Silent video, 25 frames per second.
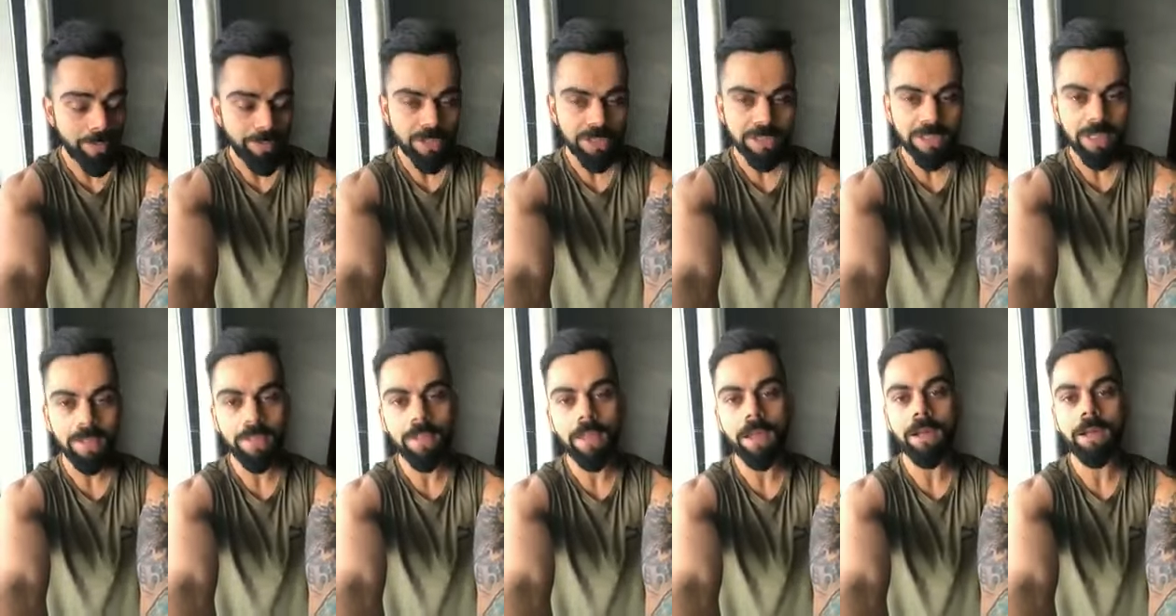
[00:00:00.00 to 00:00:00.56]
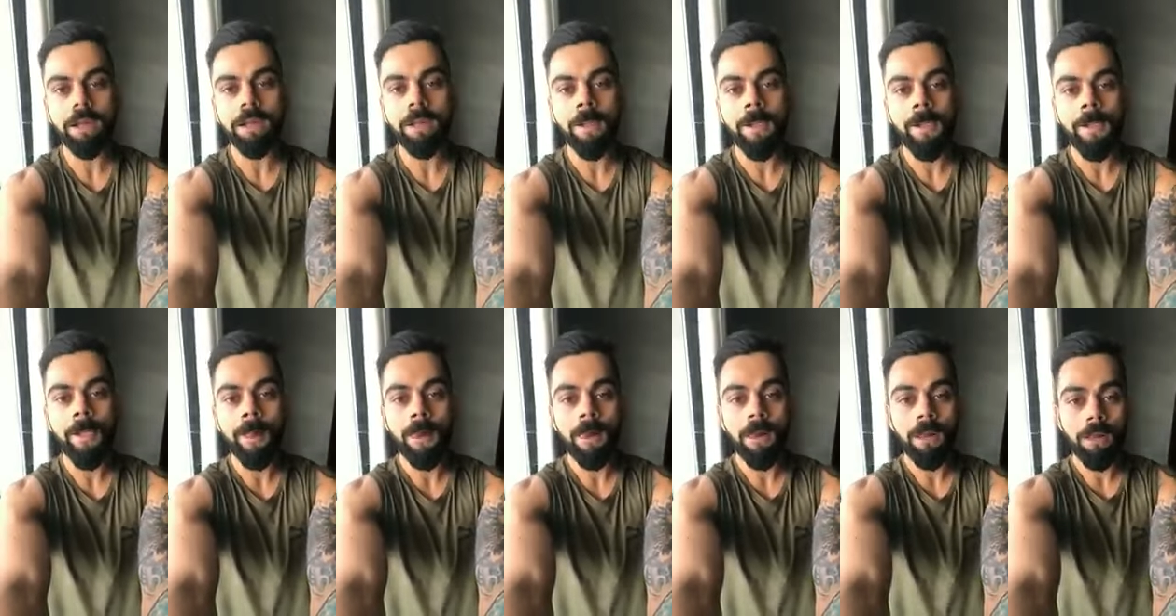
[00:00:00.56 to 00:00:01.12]
Having said that,
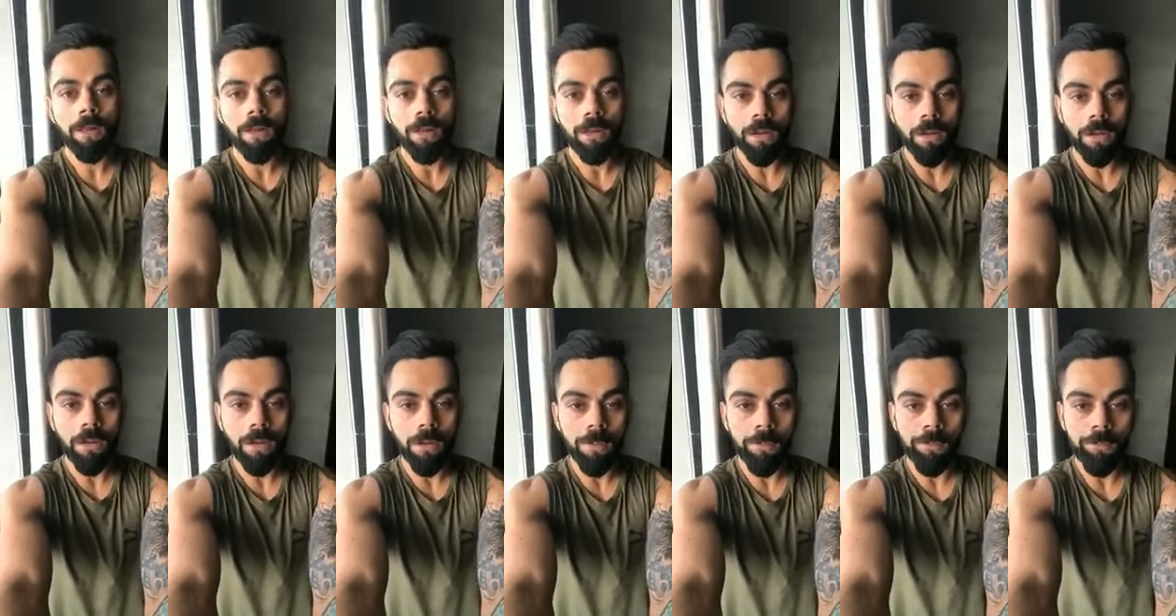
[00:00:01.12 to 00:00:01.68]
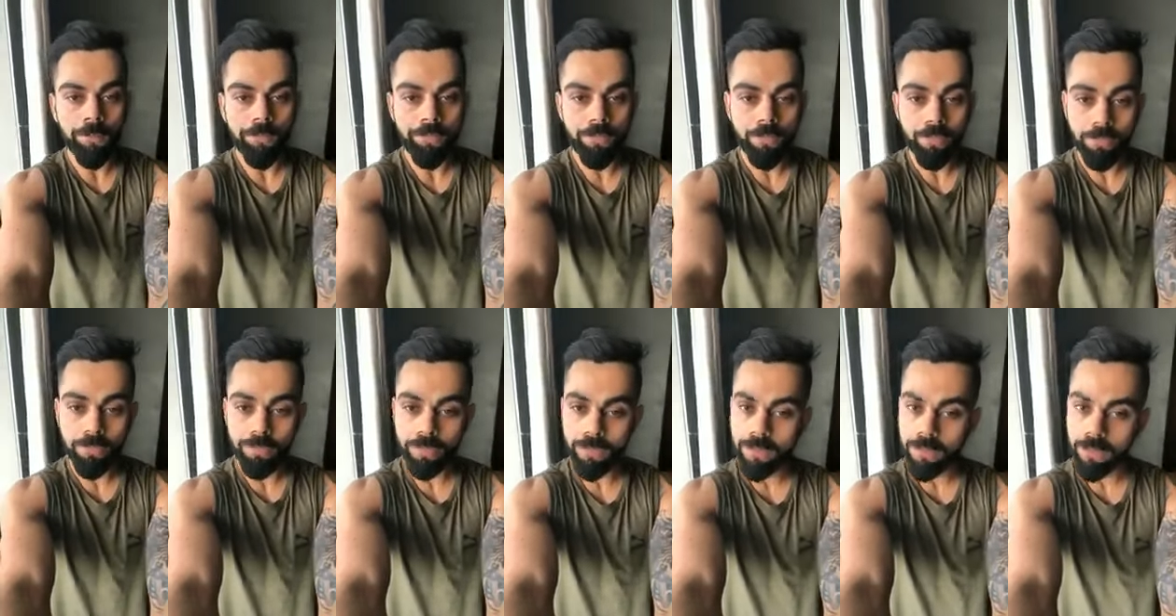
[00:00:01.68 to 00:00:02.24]
um,
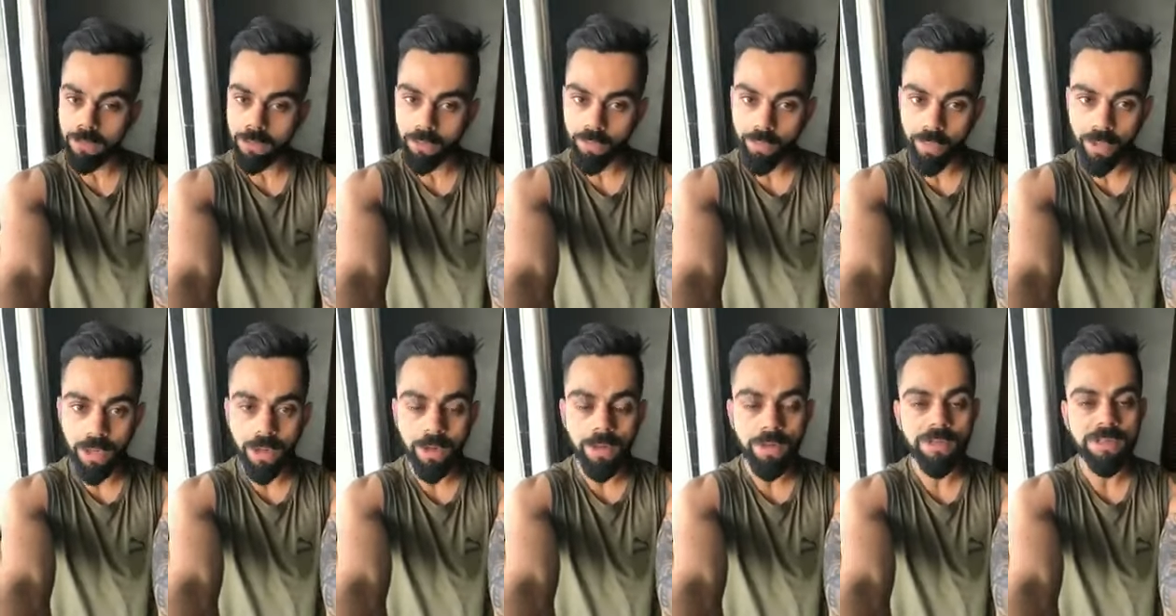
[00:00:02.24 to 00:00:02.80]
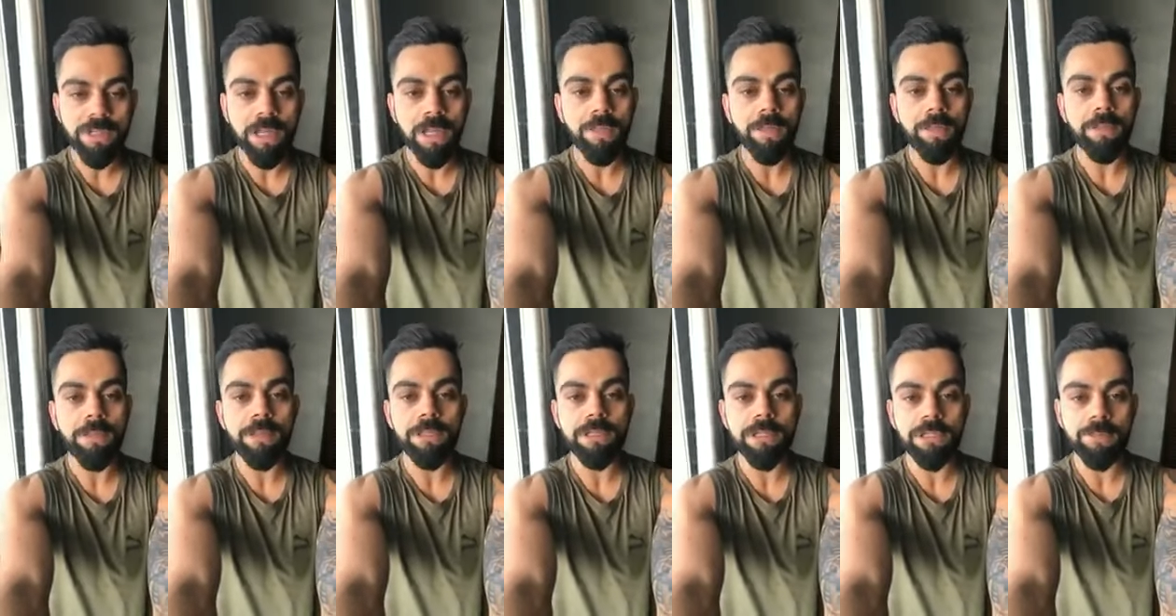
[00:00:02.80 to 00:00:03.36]
you know, we
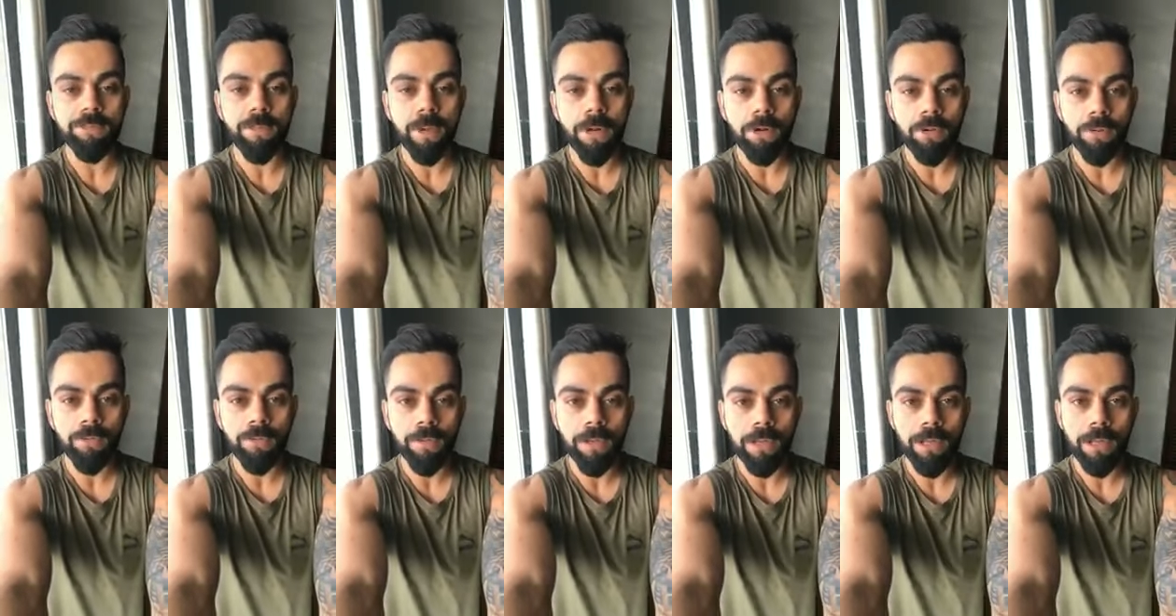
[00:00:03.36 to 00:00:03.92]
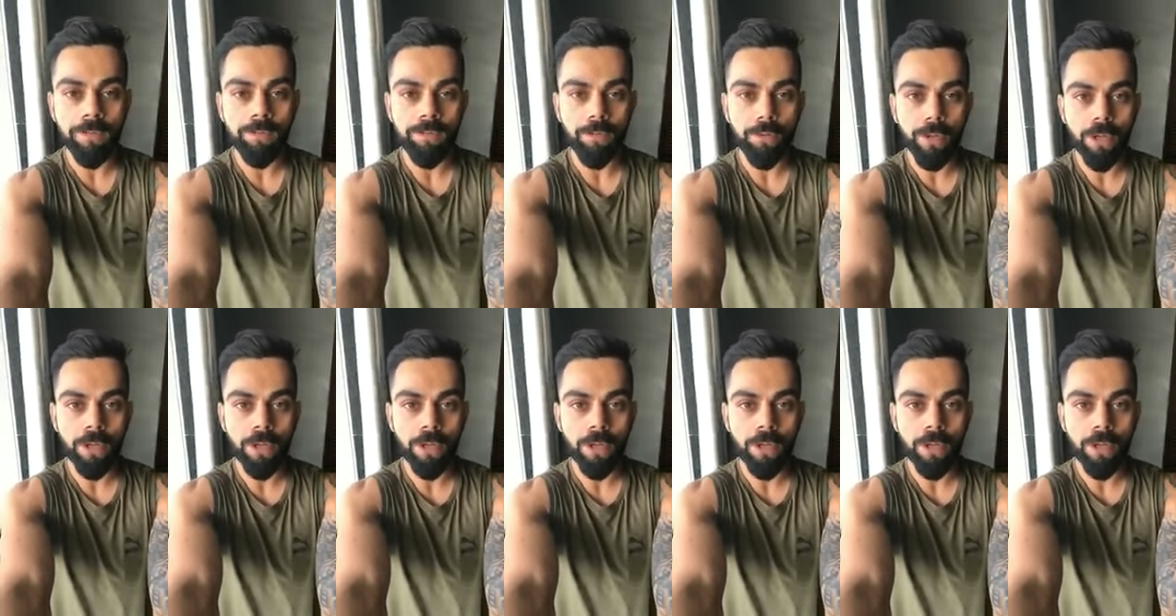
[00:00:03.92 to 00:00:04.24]
understand that this is part of life.